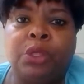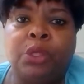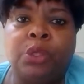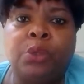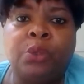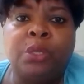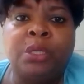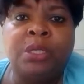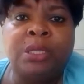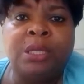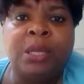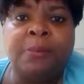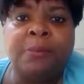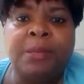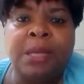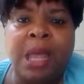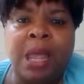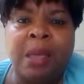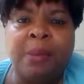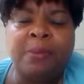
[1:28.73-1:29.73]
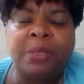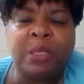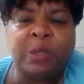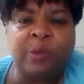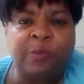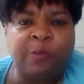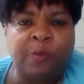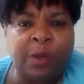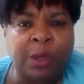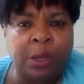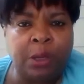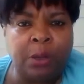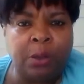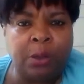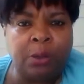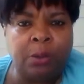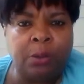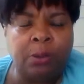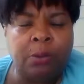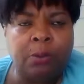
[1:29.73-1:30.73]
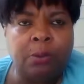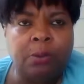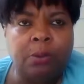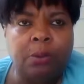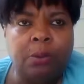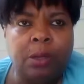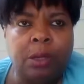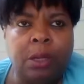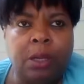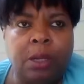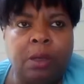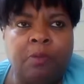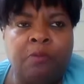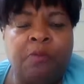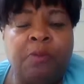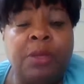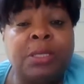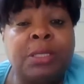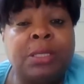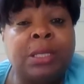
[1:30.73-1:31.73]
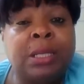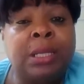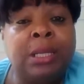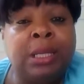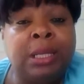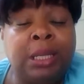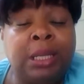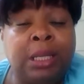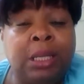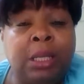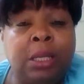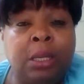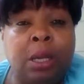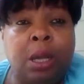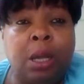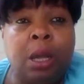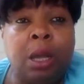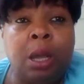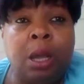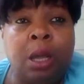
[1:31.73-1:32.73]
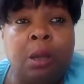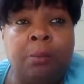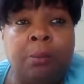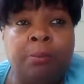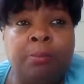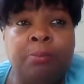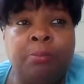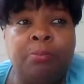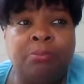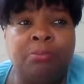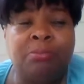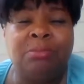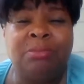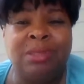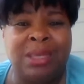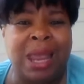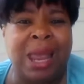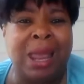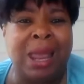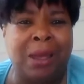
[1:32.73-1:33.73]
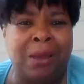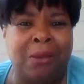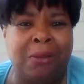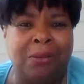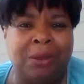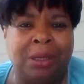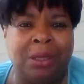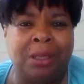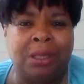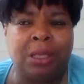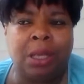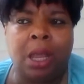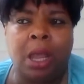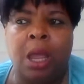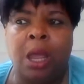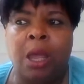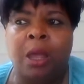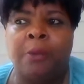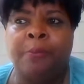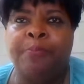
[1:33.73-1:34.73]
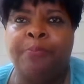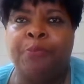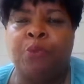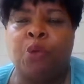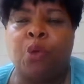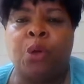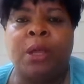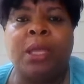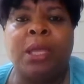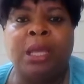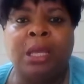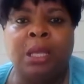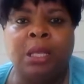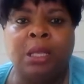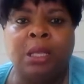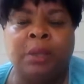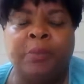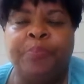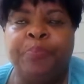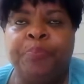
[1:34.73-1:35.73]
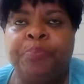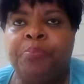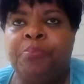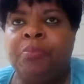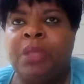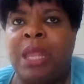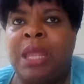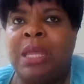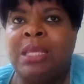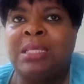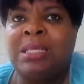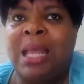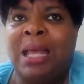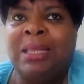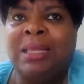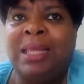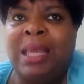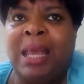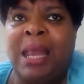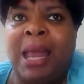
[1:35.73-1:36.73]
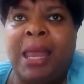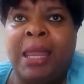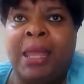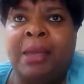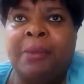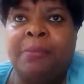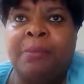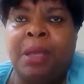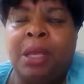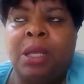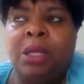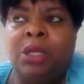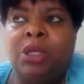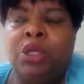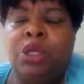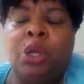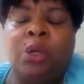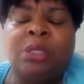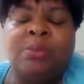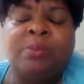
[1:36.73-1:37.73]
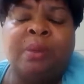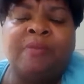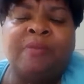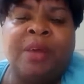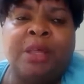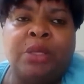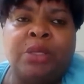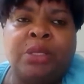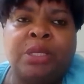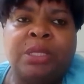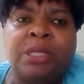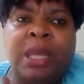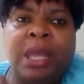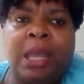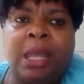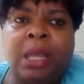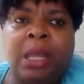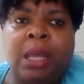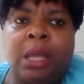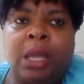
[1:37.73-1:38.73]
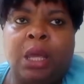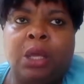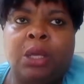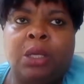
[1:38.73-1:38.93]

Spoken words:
you can sometimes feel physically down or ill. It's not that I am, because my father used to say,